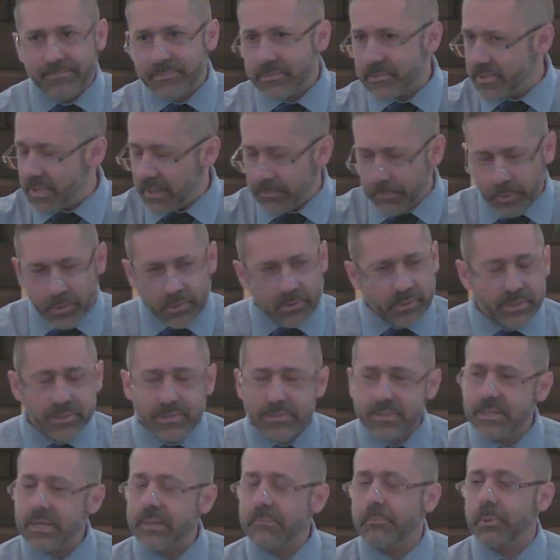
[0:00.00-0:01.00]

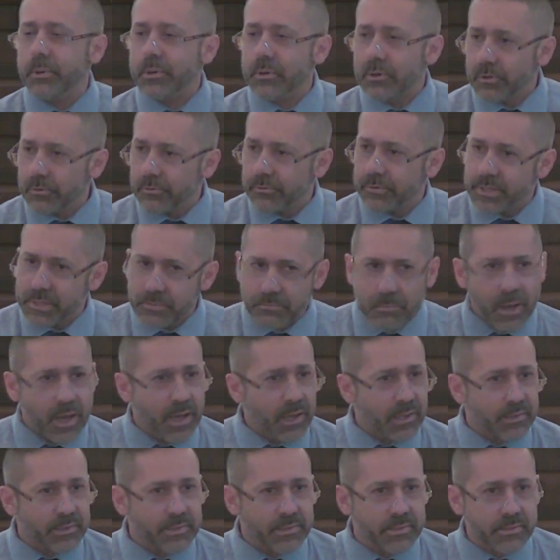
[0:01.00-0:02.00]
Typical
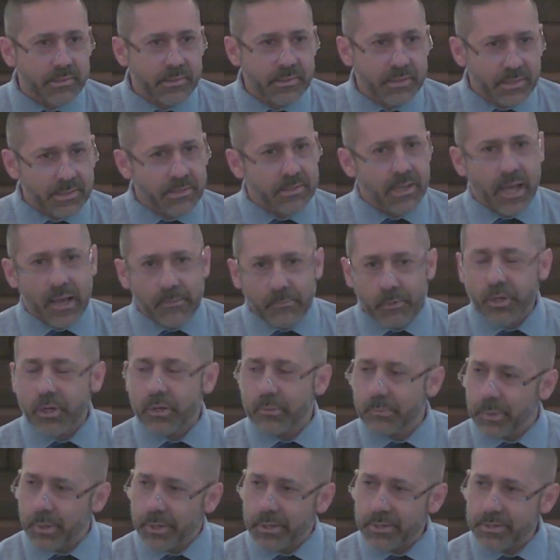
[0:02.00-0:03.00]
response is, I'm a
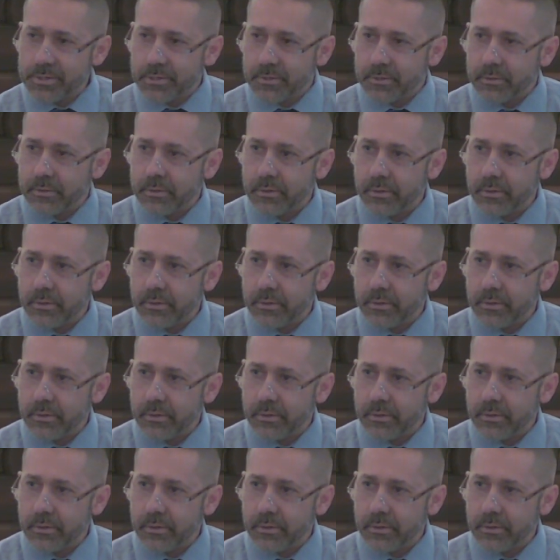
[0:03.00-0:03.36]
good person.